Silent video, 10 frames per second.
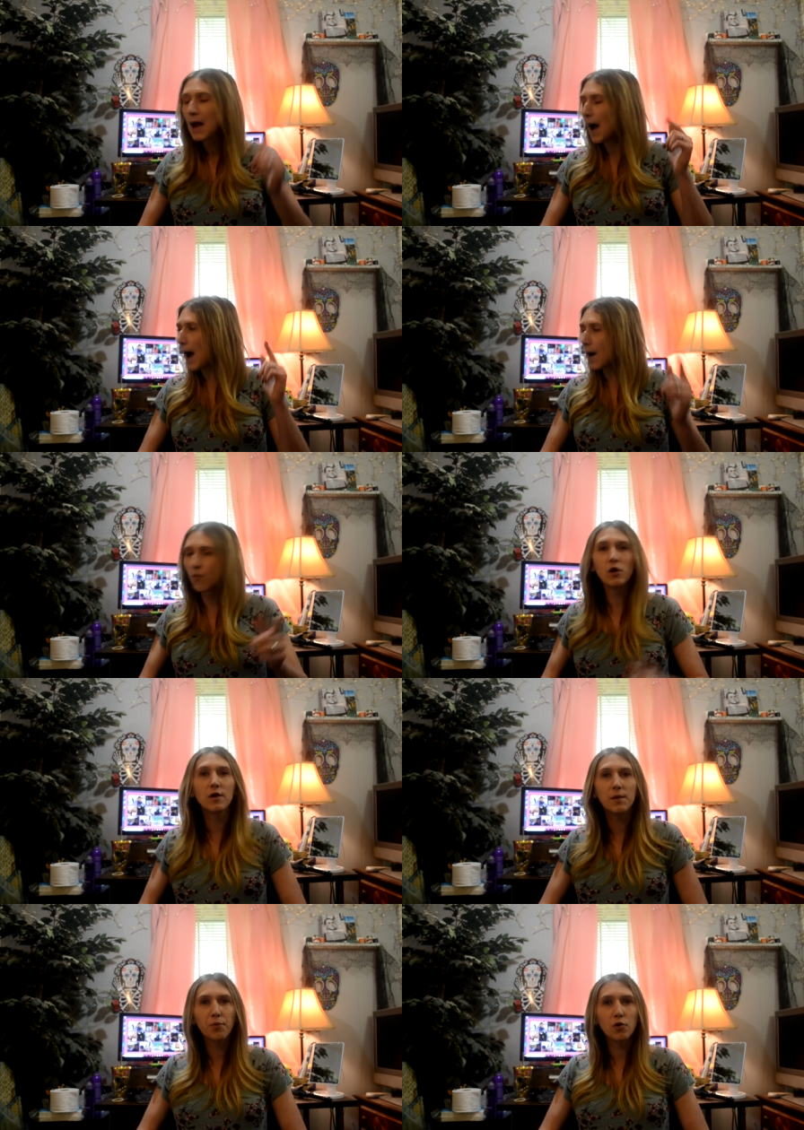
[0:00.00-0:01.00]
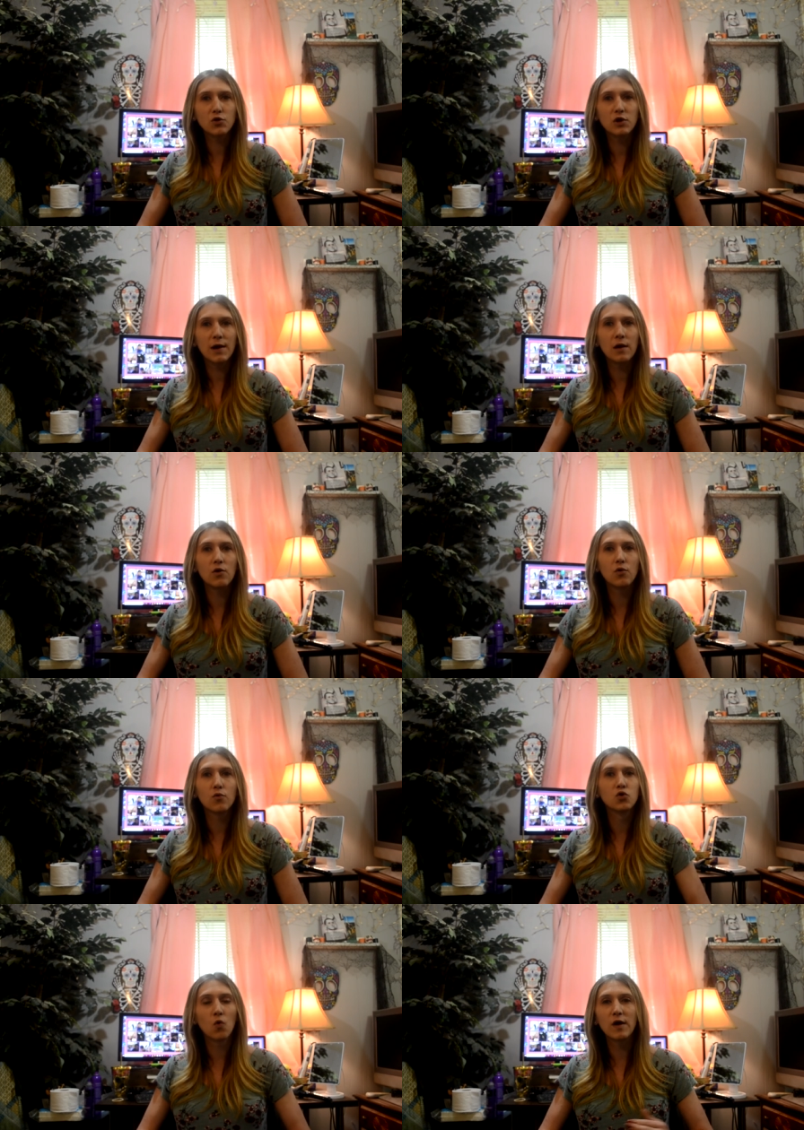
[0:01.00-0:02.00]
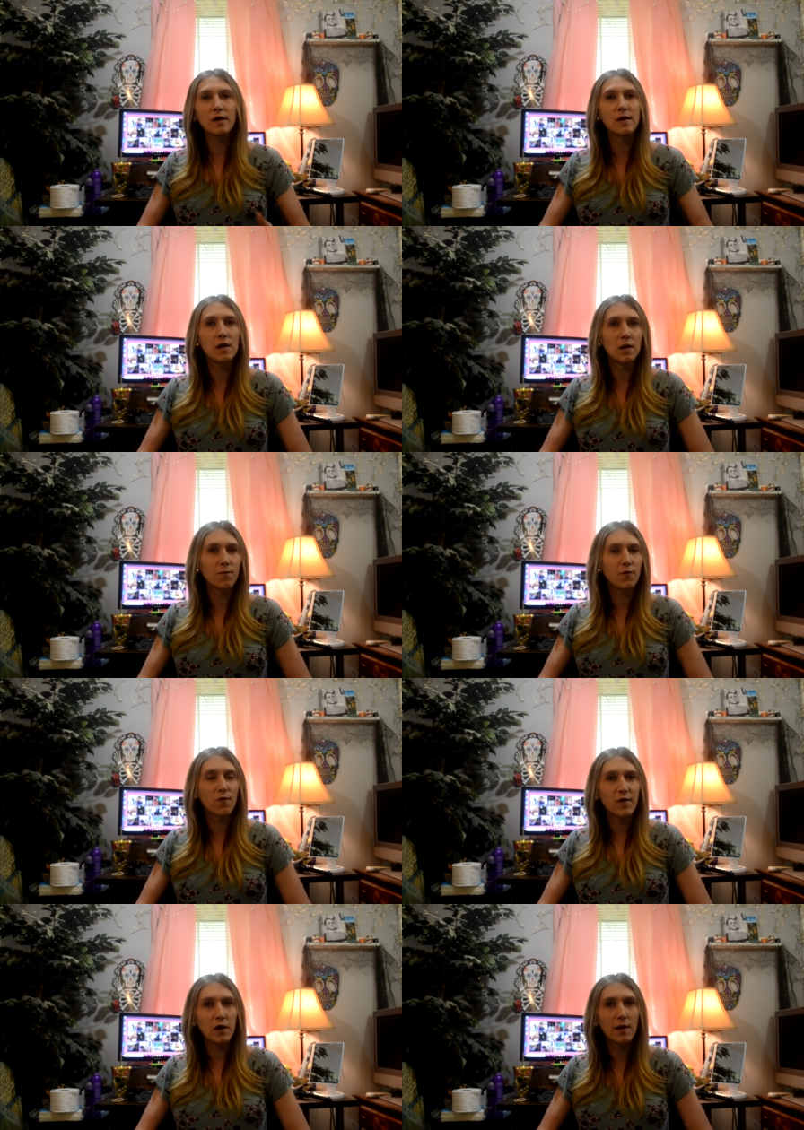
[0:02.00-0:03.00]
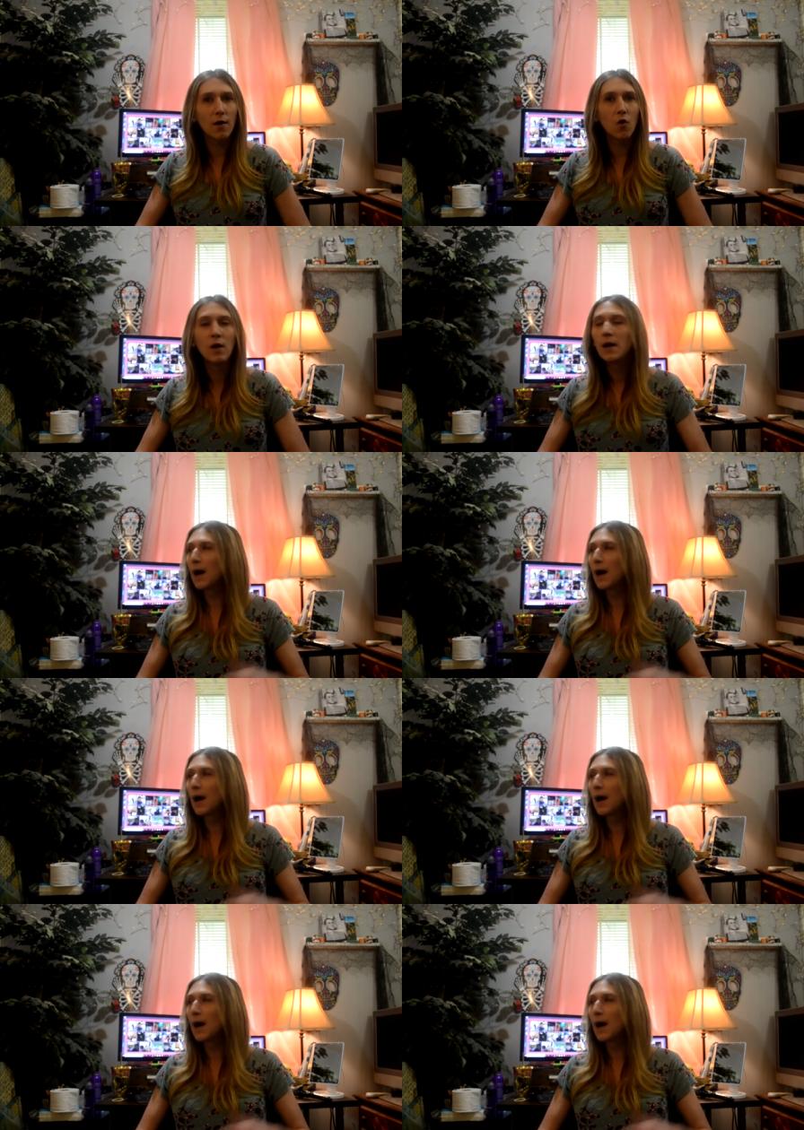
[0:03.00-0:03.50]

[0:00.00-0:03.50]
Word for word: I really appreciate you joining in for the video.